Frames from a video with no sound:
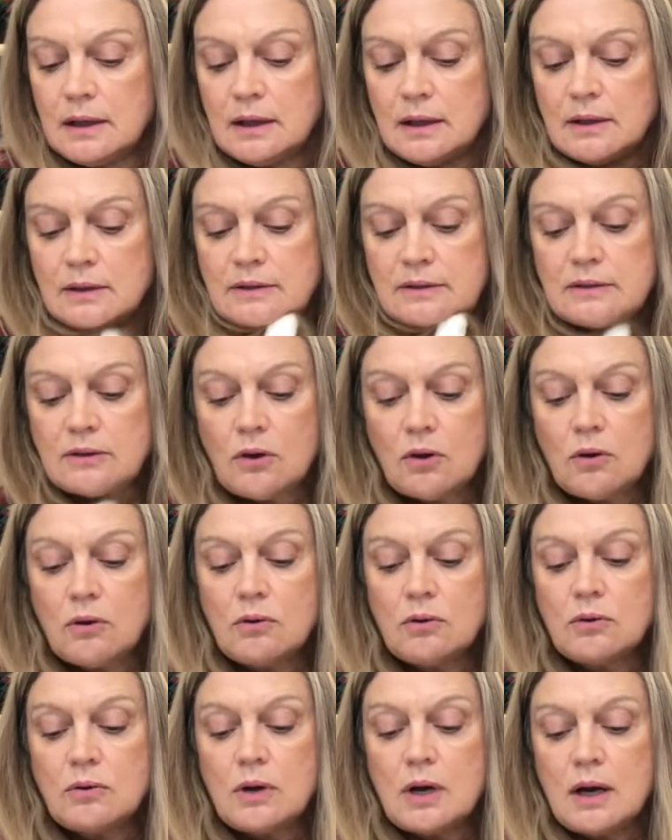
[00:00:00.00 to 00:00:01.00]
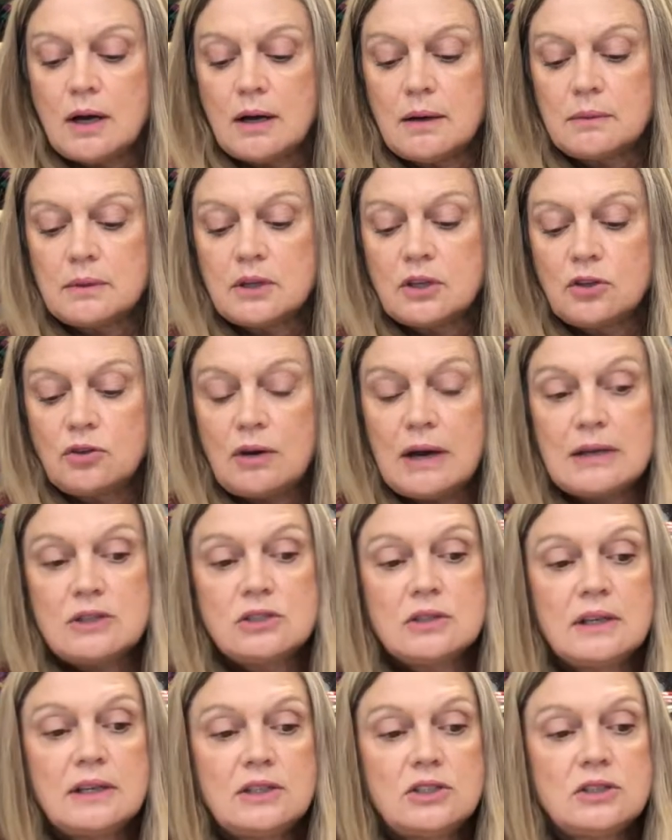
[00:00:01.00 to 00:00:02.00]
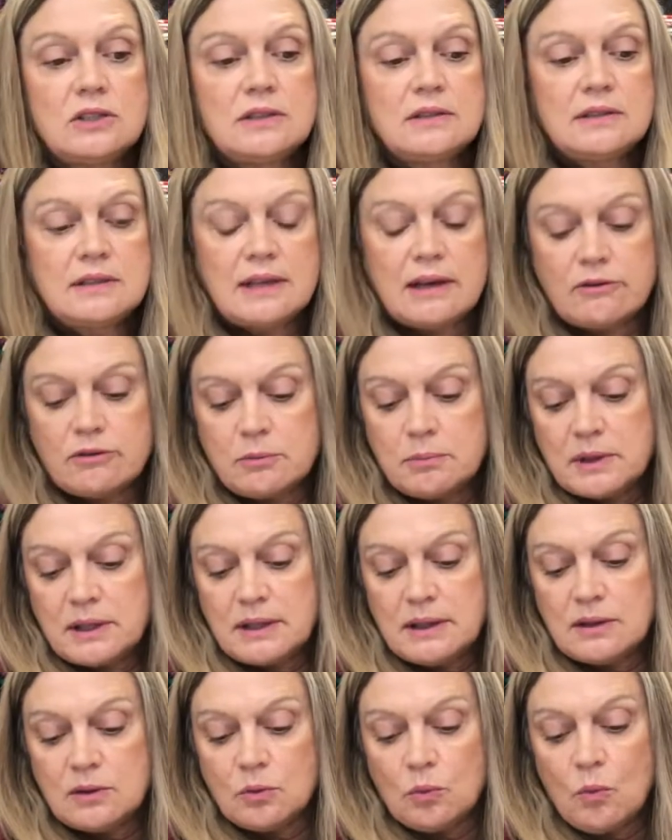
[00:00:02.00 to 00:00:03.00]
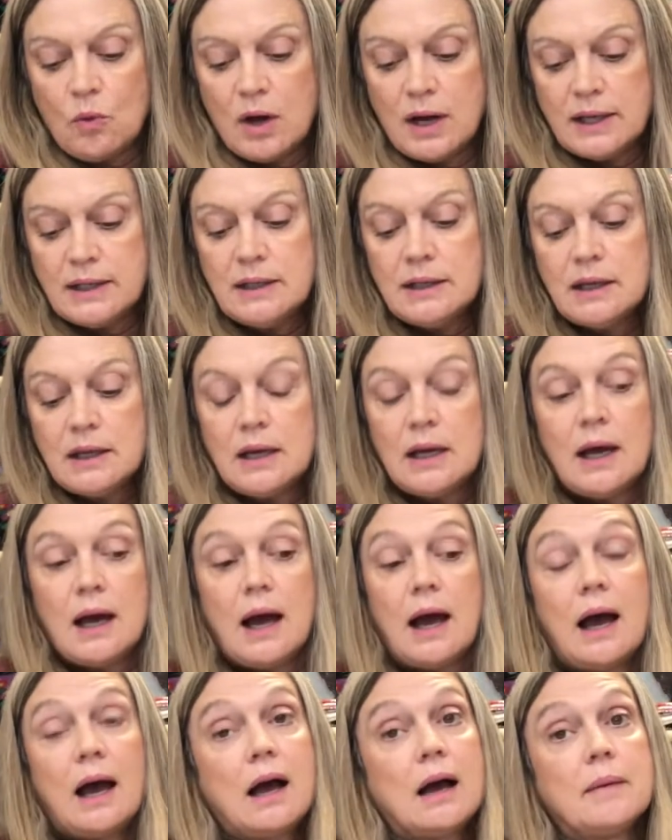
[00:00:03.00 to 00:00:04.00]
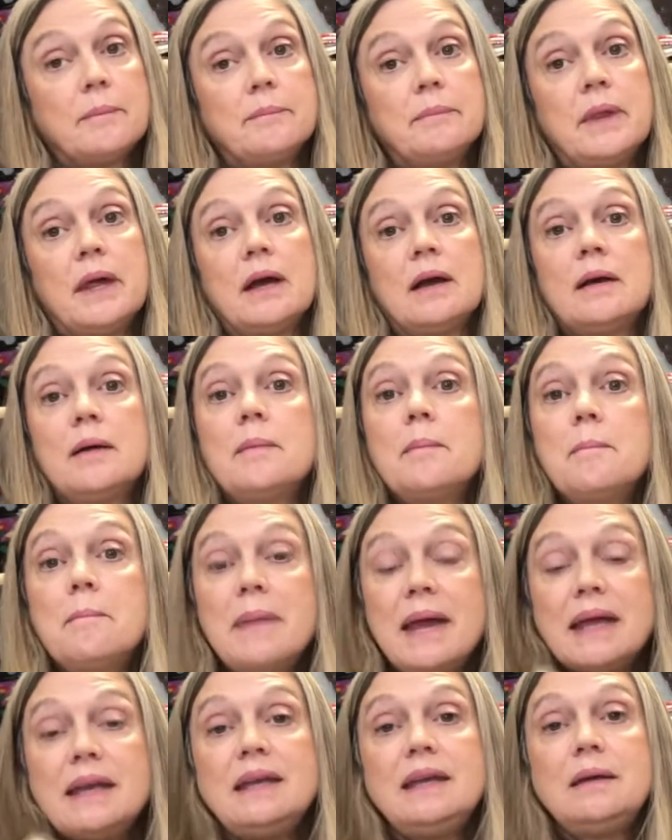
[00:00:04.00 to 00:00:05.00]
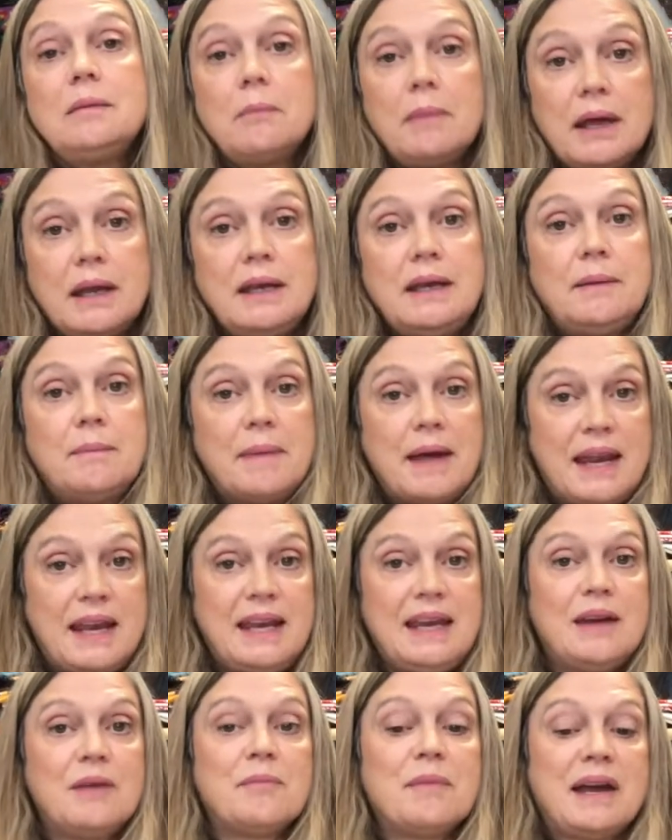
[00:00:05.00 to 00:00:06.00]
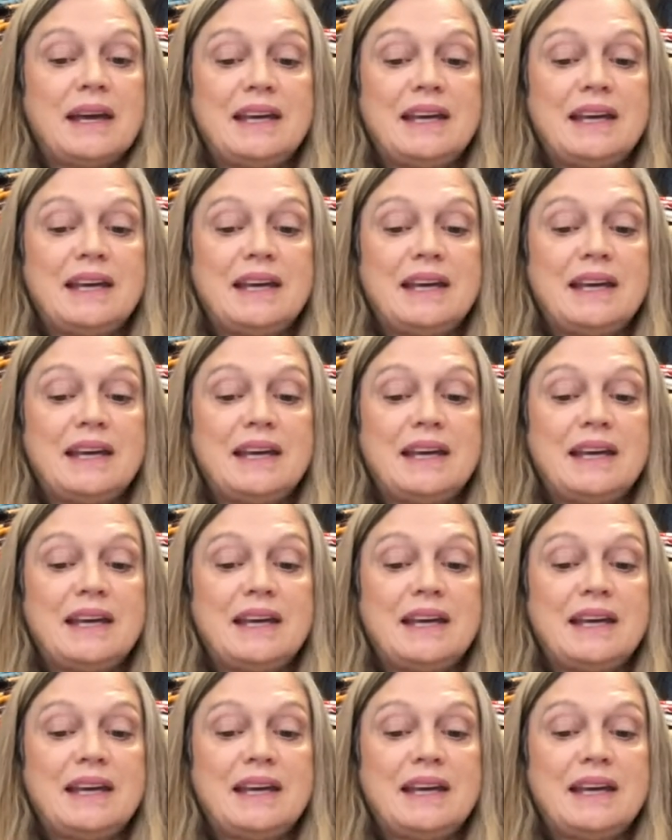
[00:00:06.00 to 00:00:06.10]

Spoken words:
So congratulations to everybody that won. Many of my